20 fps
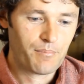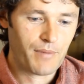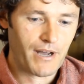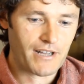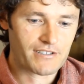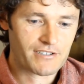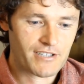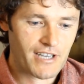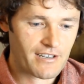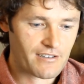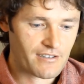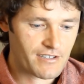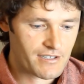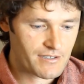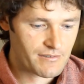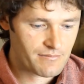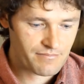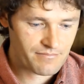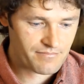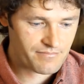But
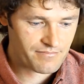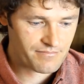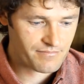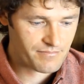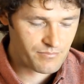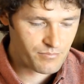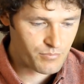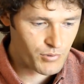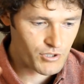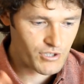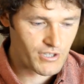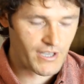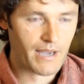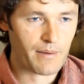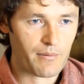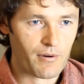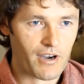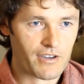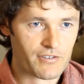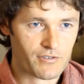suddenly,
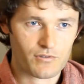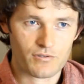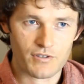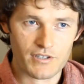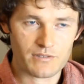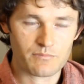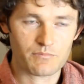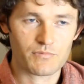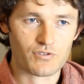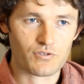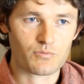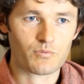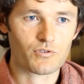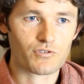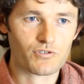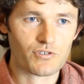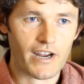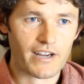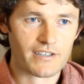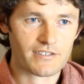pushing our bikes through these
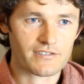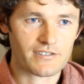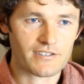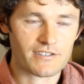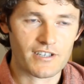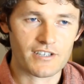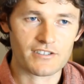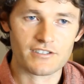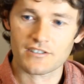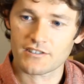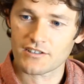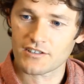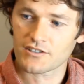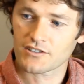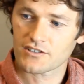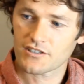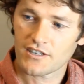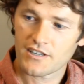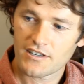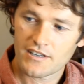miserable tracks in the desert,
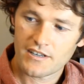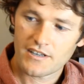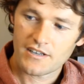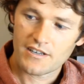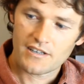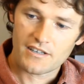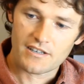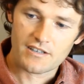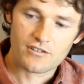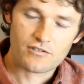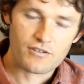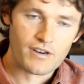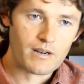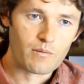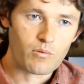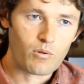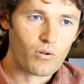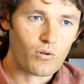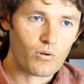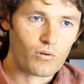these
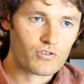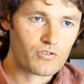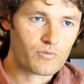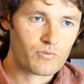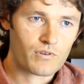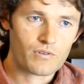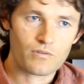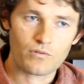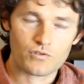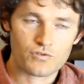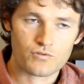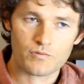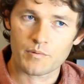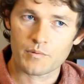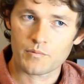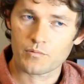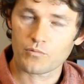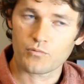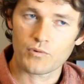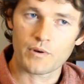incredible horsemen
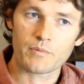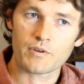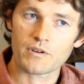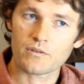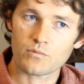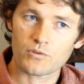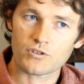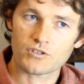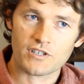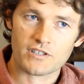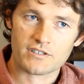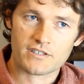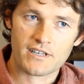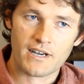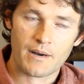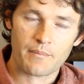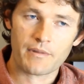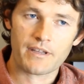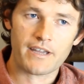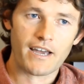and women would just
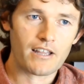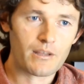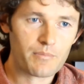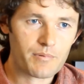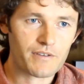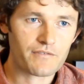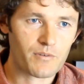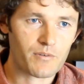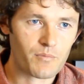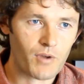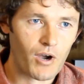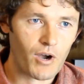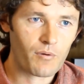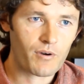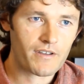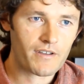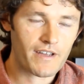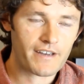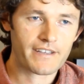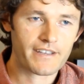come galloping from
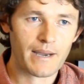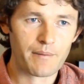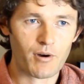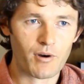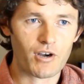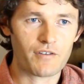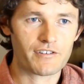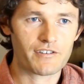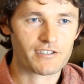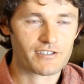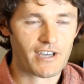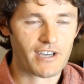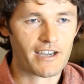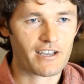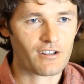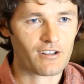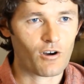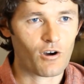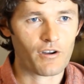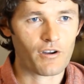nowhere. They'd come over,
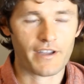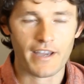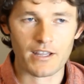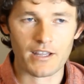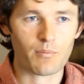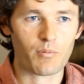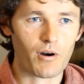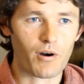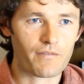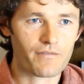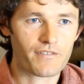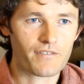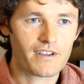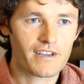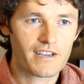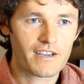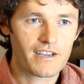say hello, and gallop off